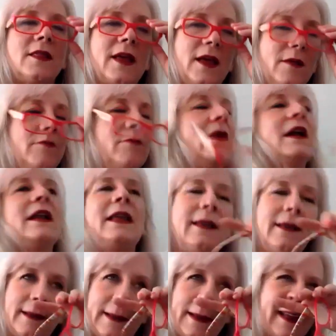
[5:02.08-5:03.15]
that
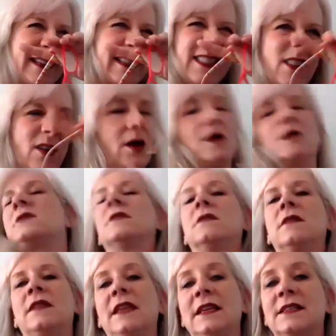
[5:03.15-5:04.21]
money is not
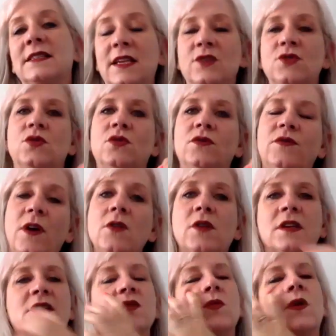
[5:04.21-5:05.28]
the central
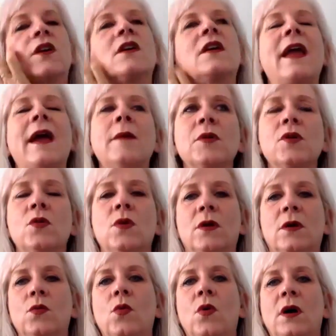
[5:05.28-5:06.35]
focus, where
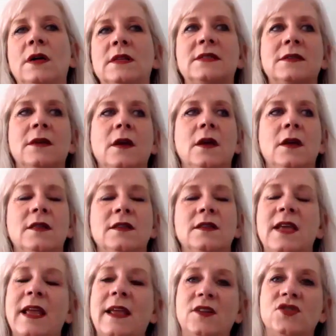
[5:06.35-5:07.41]
Capricorn wants the
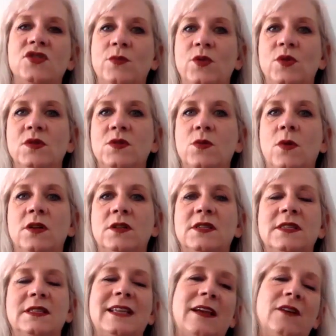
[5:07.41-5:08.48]
tangibles, wants
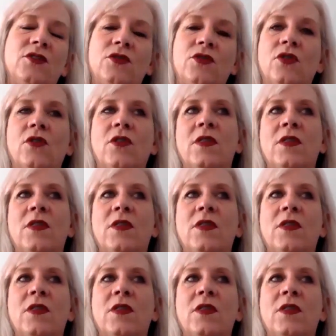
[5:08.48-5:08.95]
it down to earth,